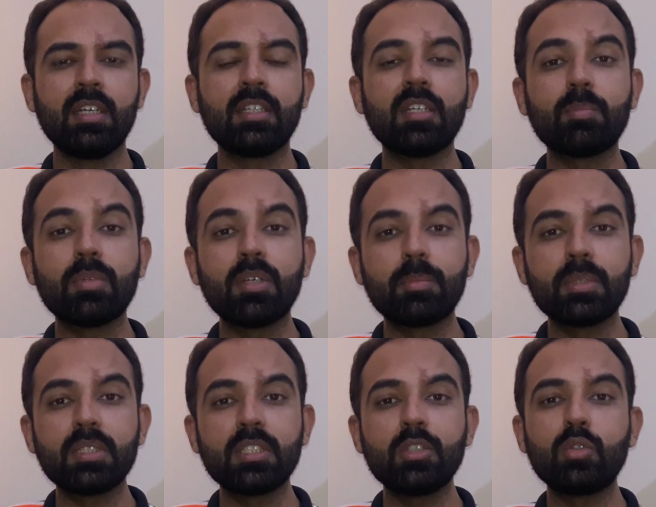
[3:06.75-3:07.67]
The
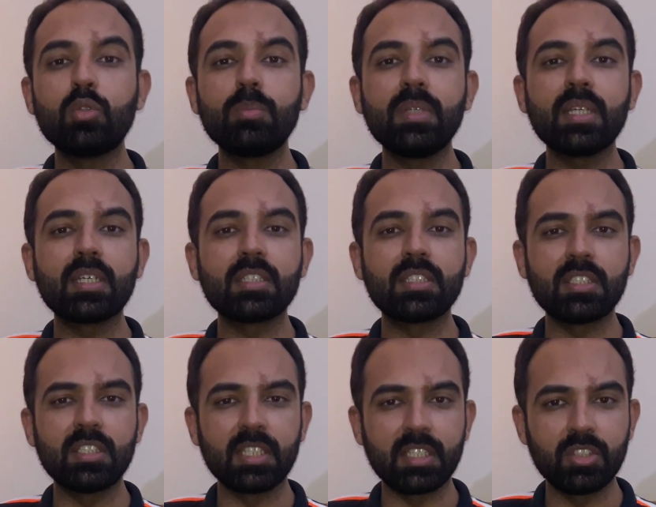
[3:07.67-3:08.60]
purpose is to make a
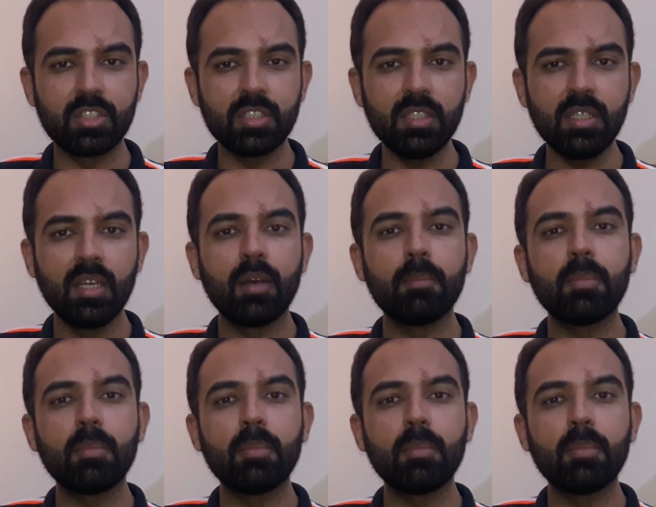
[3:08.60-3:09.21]
suggestion